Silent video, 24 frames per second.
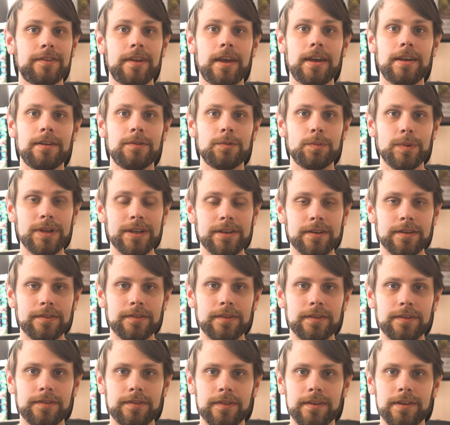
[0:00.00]
and
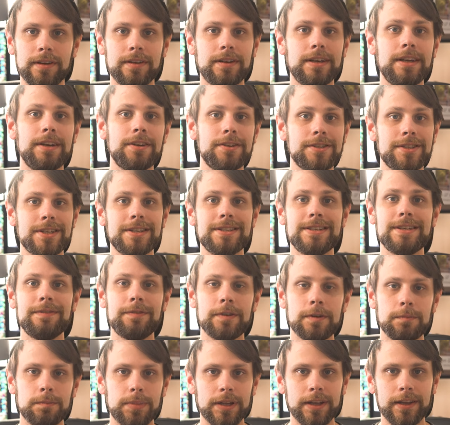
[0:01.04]
weaknesses that adhere to
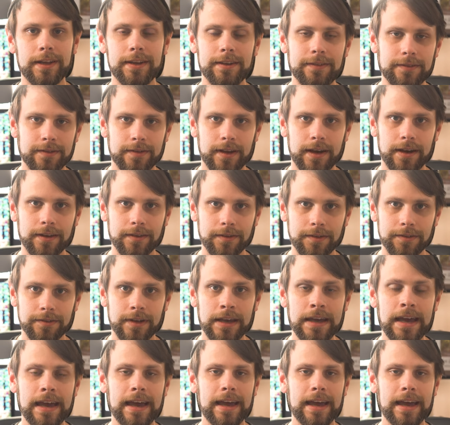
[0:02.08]
different playstyles.